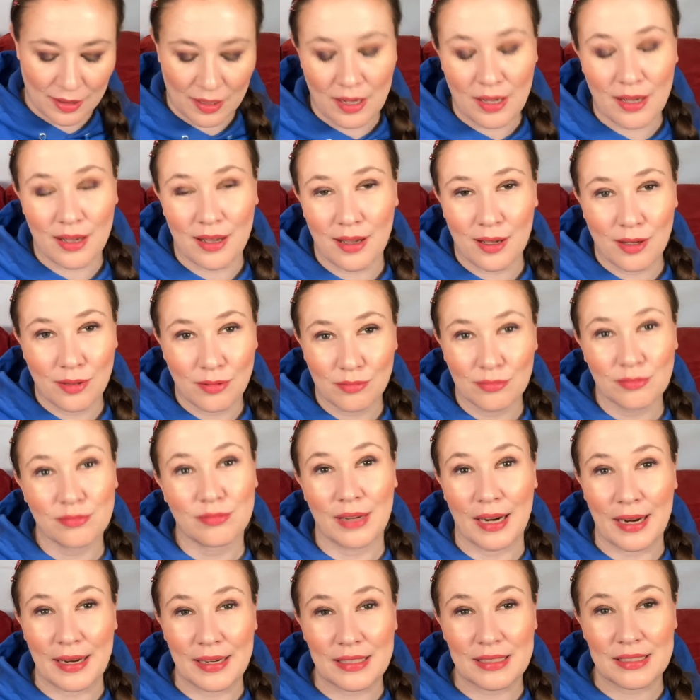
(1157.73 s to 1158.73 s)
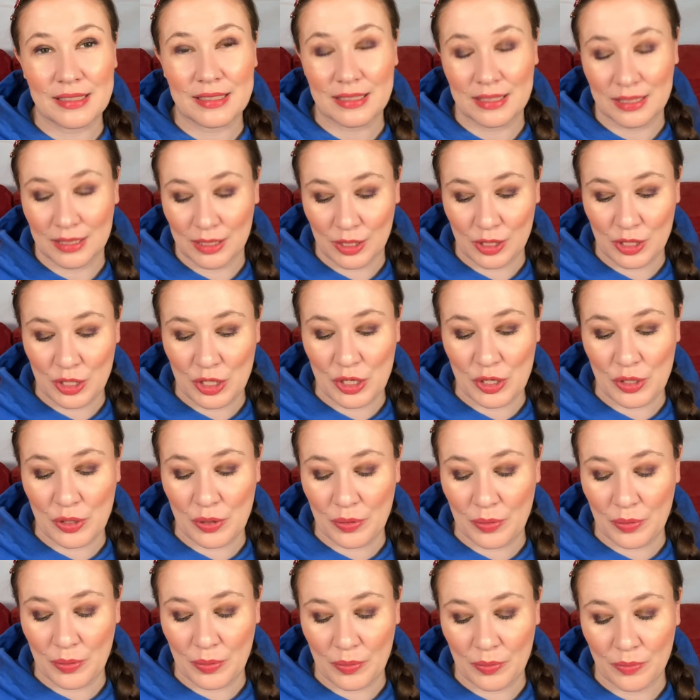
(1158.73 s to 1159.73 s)
uh, right
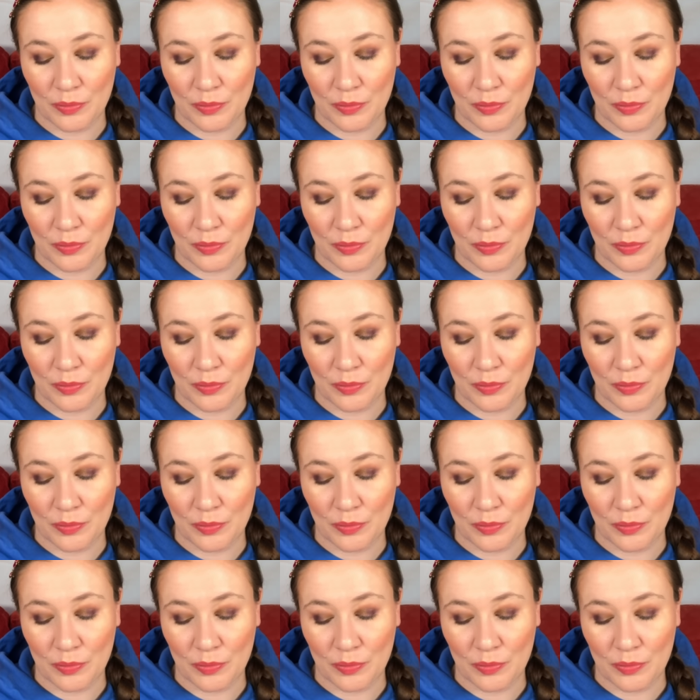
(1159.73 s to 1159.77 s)
to